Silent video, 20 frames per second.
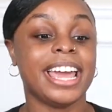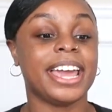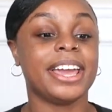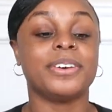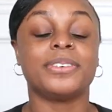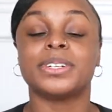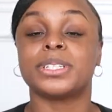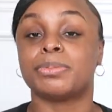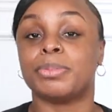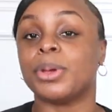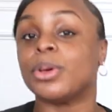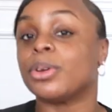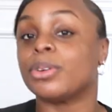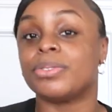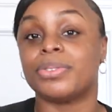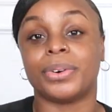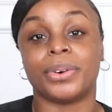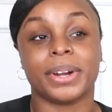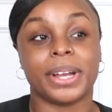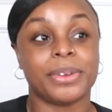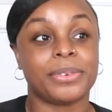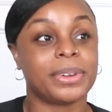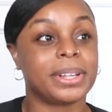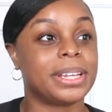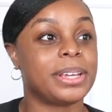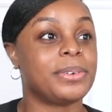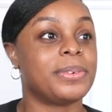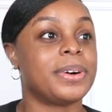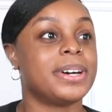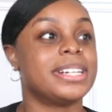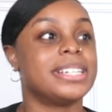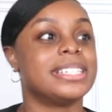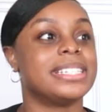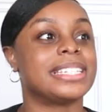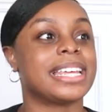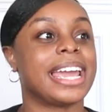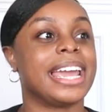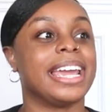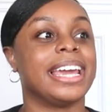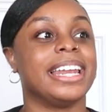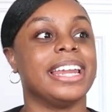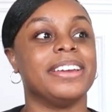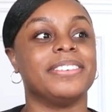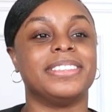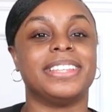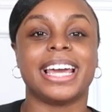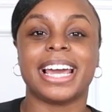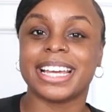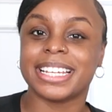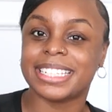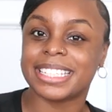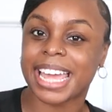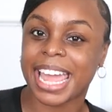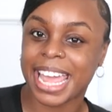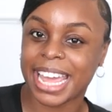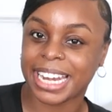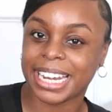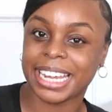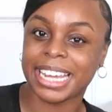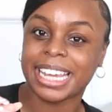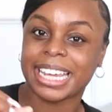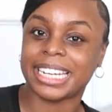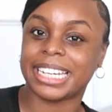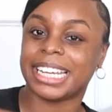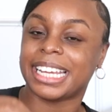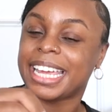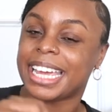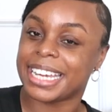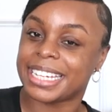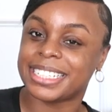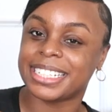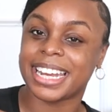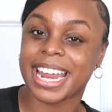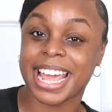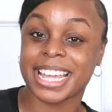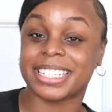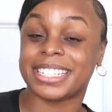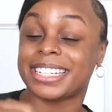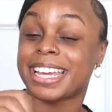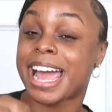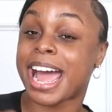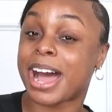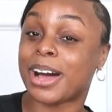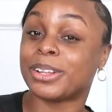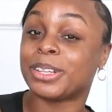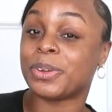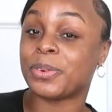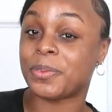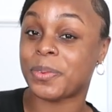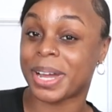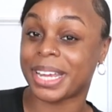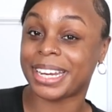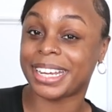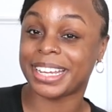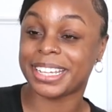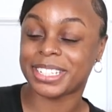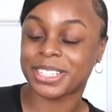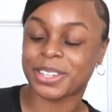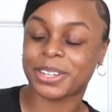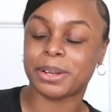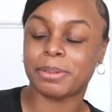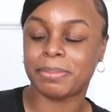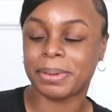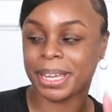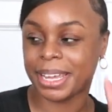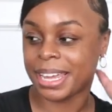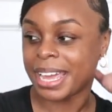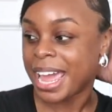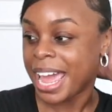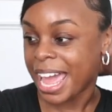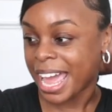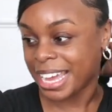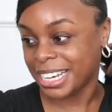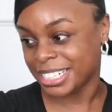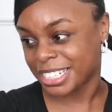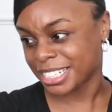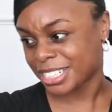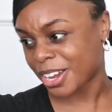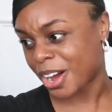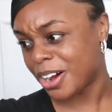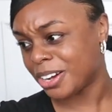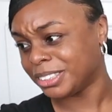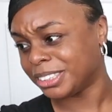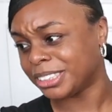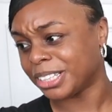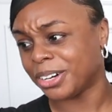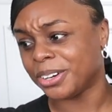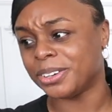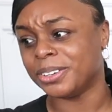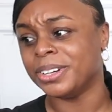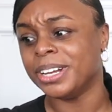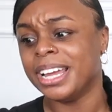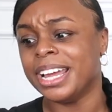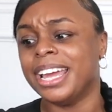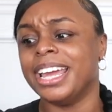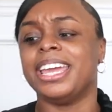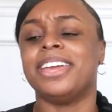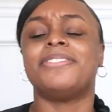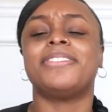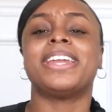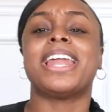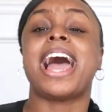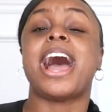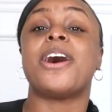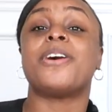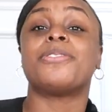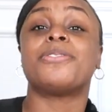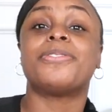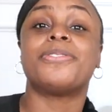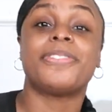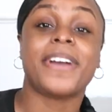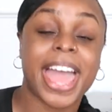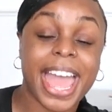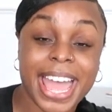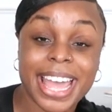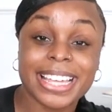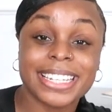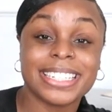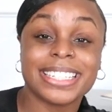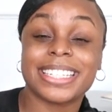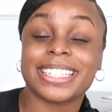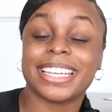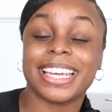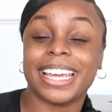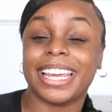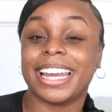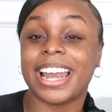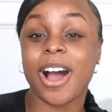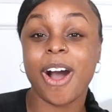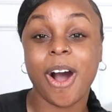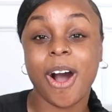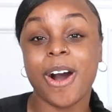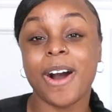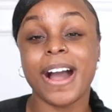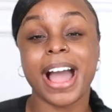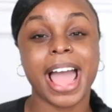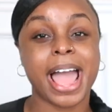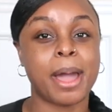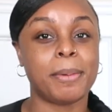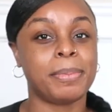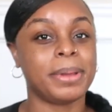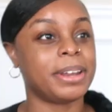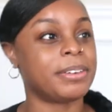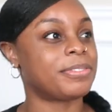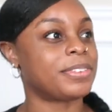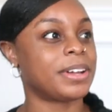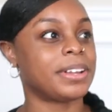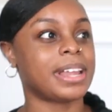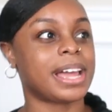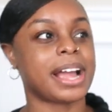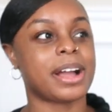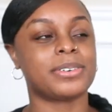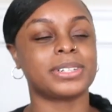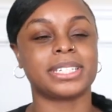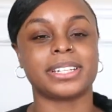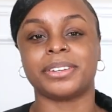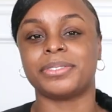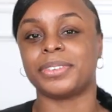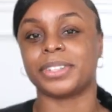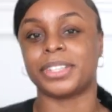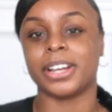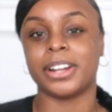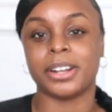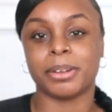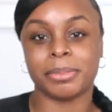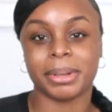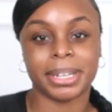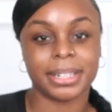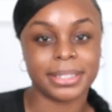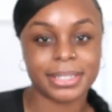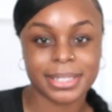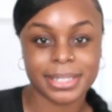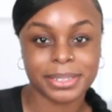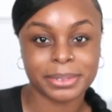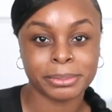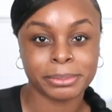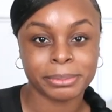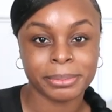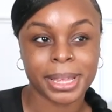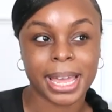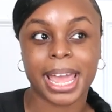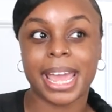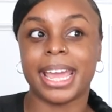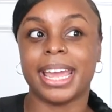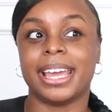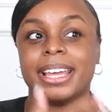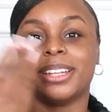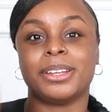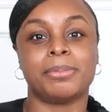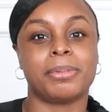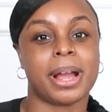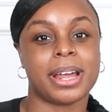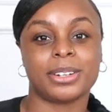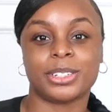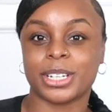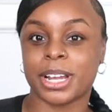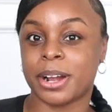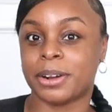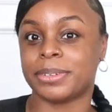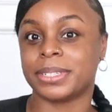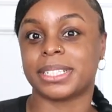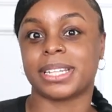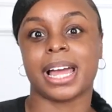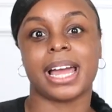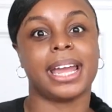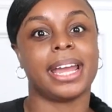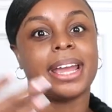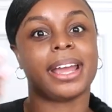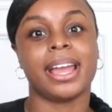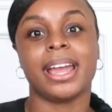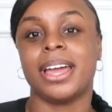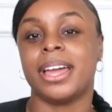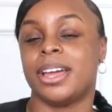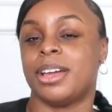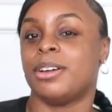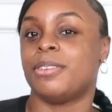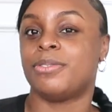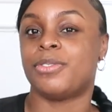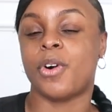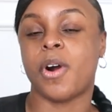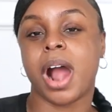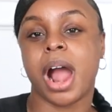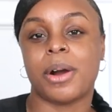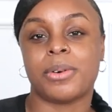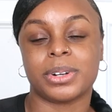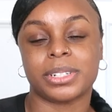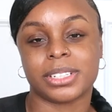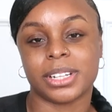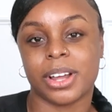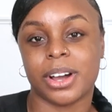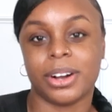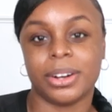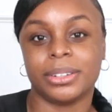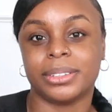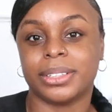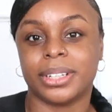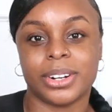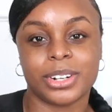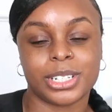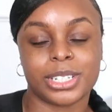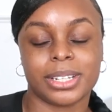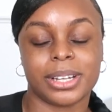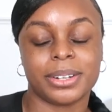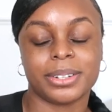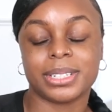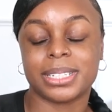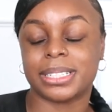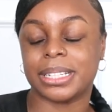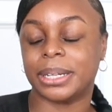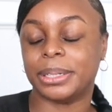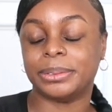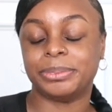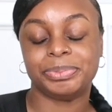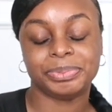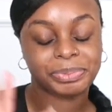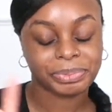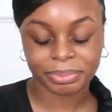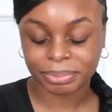it was beautiful. It really was. And if that's any indication as to how the wedding is going to be, and just also even how fast it all happened, it felt like I was there for thirty minutes, and the bridal shower was like four hours long or so. So